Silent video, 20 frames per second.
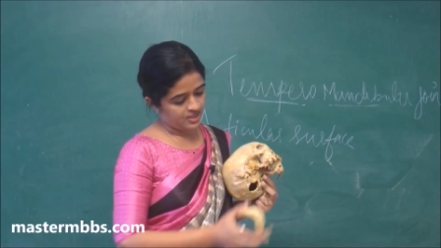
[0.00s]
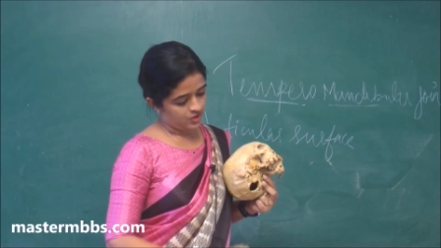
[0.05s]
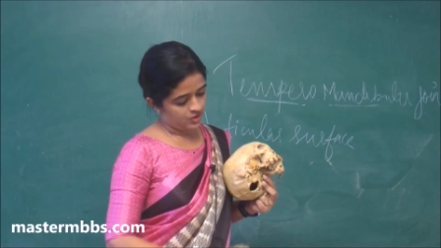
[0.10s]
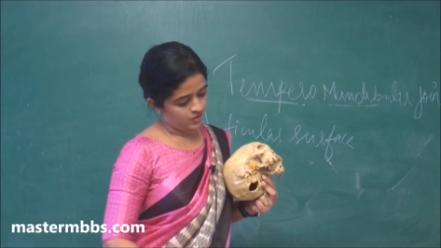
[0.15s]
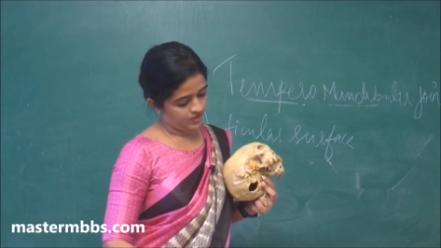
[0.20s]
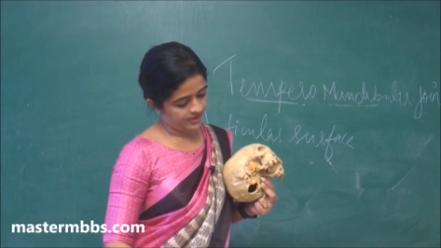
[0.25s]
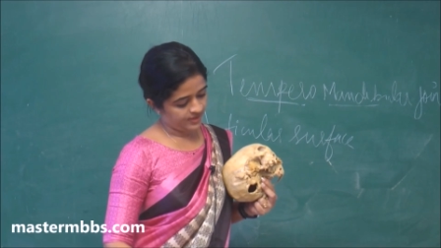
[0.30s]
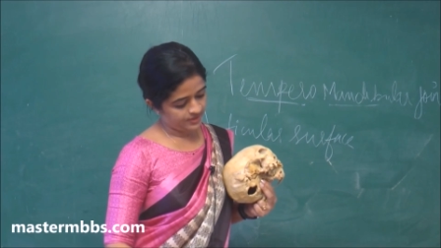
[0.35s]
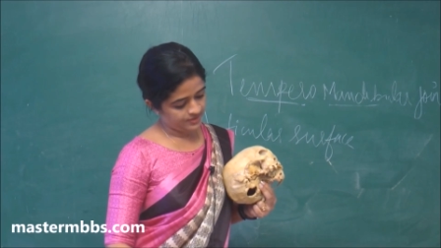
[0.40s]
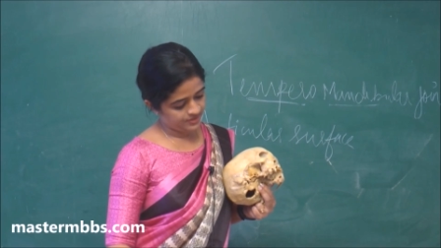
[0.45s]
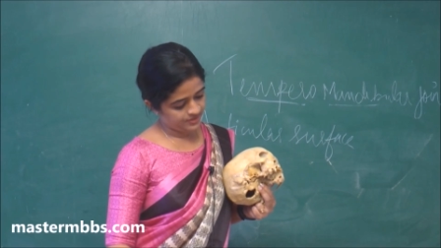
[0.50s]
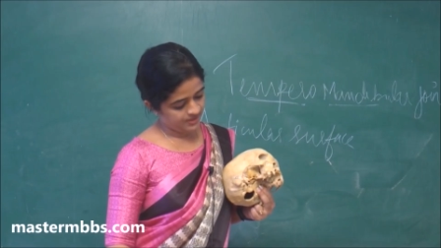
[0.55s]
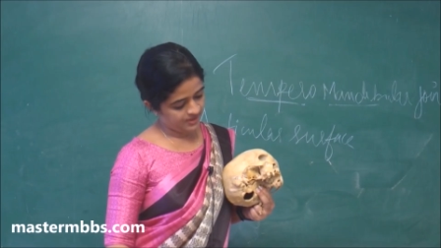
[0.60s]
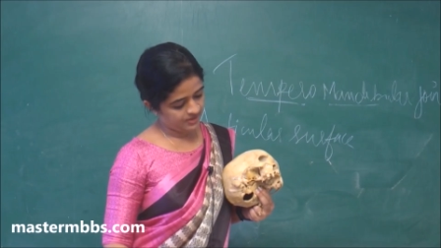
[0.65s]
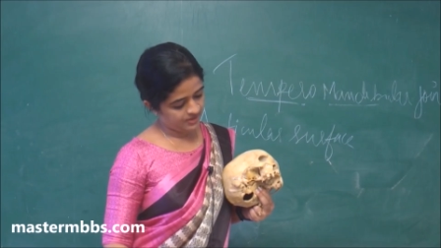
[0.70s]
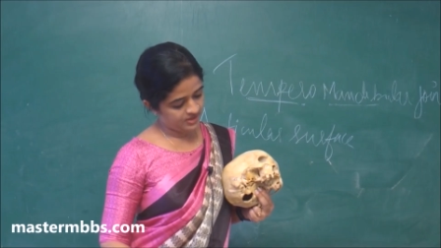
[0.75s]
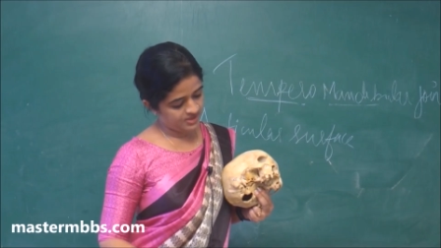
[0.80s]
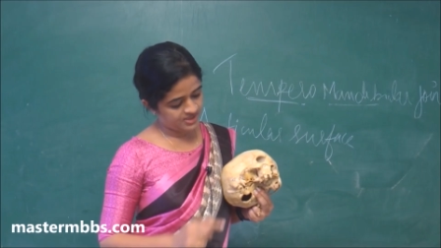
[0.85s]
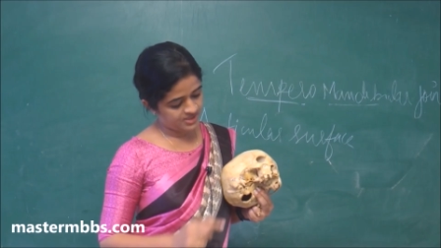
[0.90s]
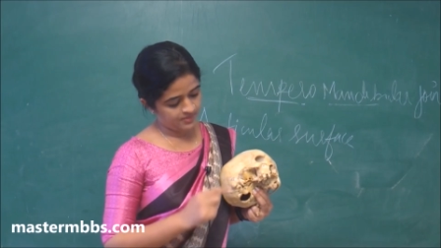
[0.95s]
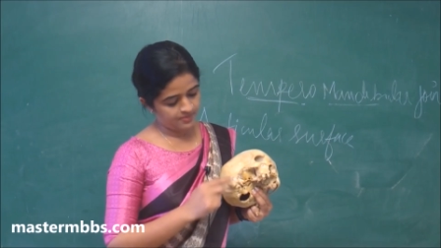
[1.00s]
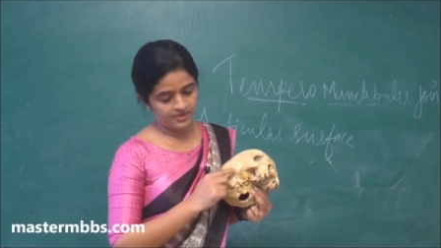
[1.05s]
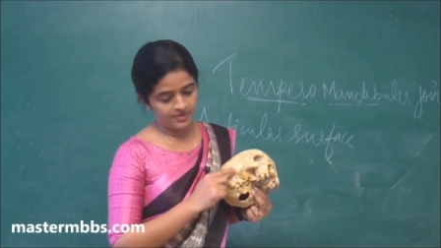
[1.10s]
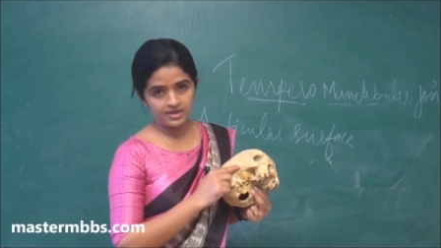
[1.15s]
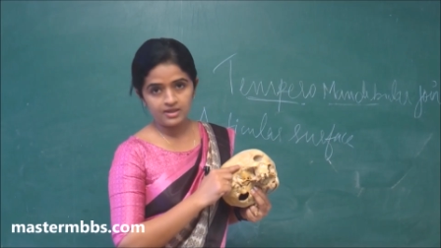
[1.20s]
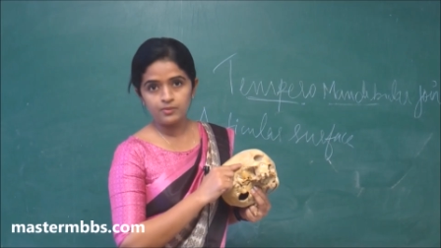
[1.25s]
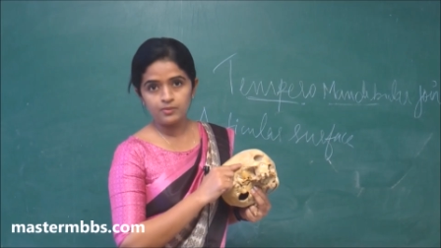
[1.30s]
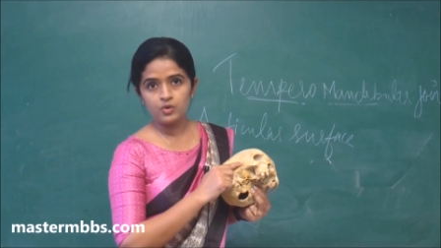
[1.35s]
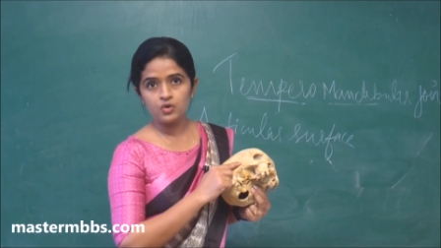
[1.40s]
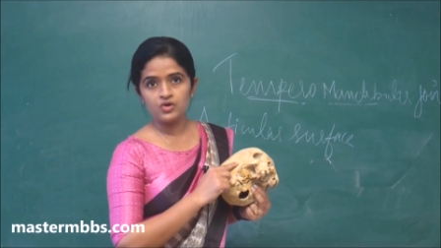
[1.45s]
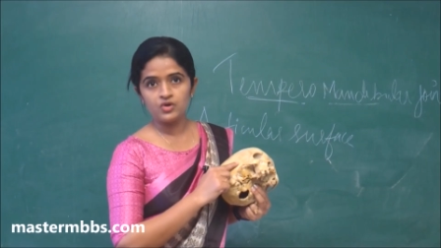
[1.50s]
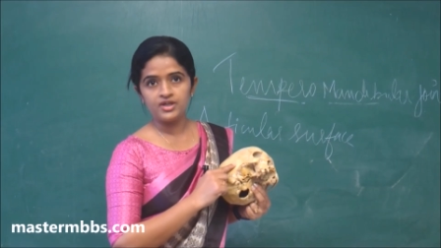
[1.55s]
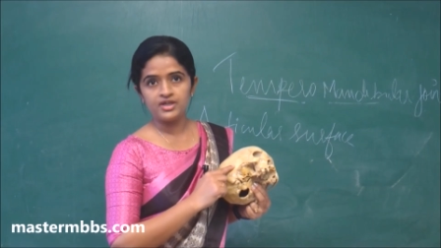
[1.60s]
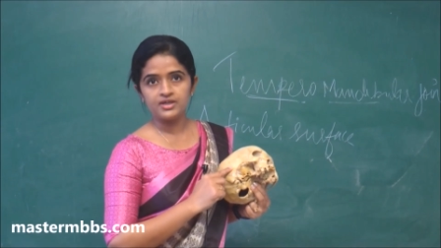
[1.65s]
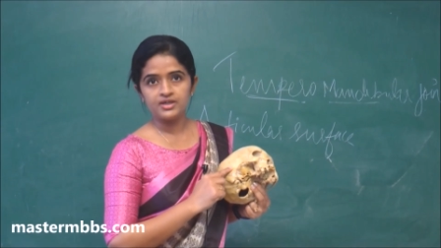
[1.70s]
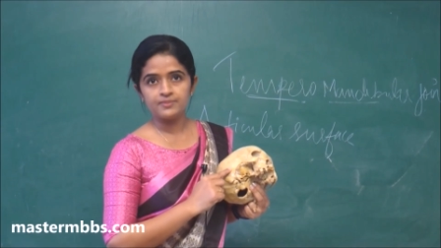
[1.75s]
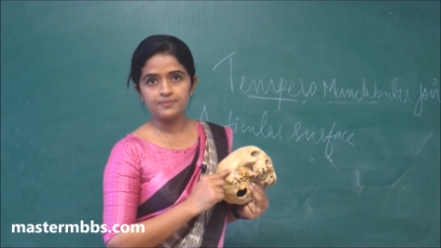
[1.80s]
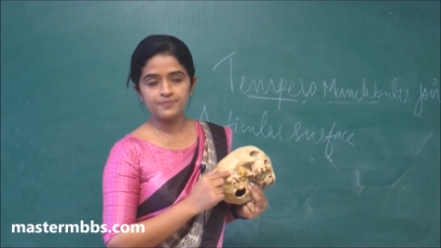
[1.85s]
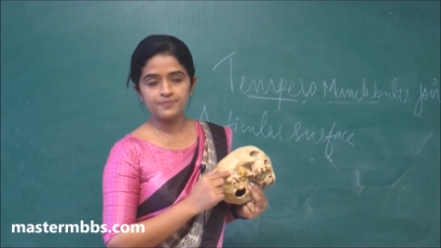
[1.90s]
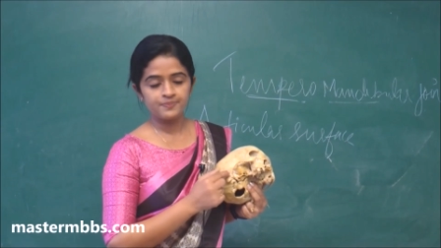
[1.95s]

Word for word: you can see the temporal bone here.